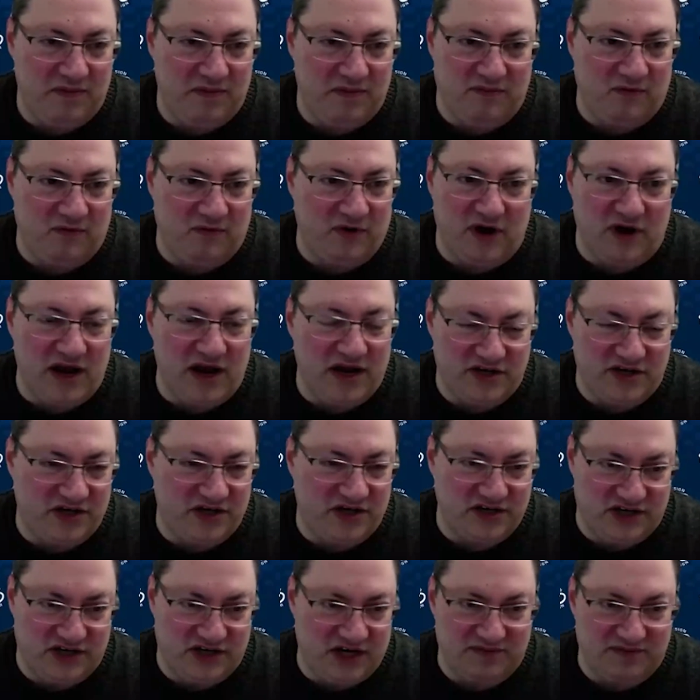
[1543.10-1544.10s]
they're
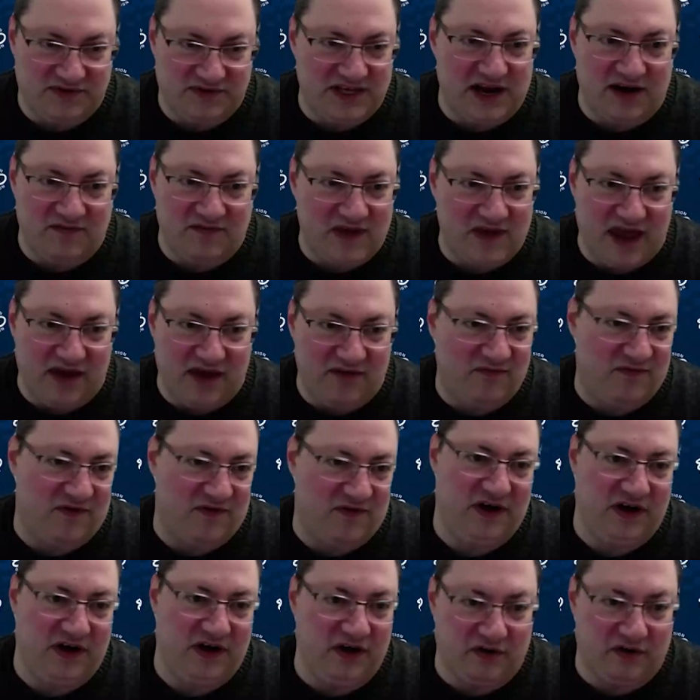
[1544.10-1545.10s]
relationships that I've had
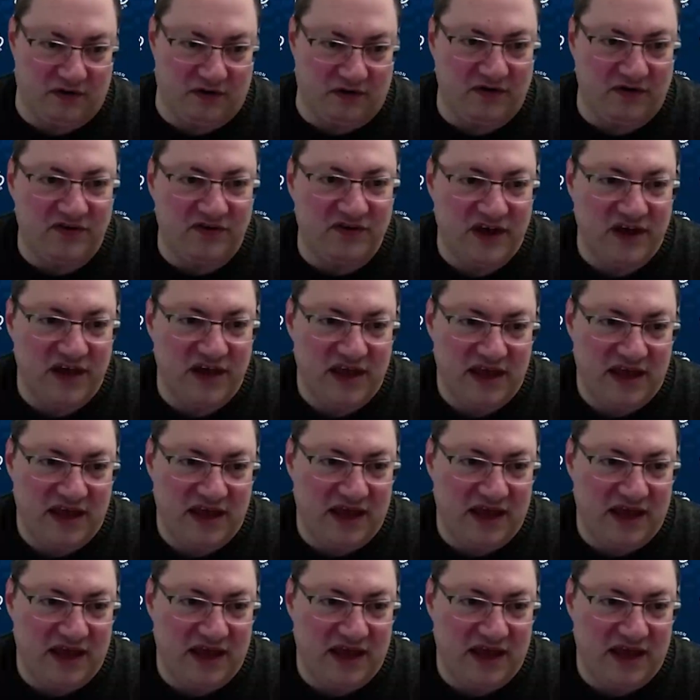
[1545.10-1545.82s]
for years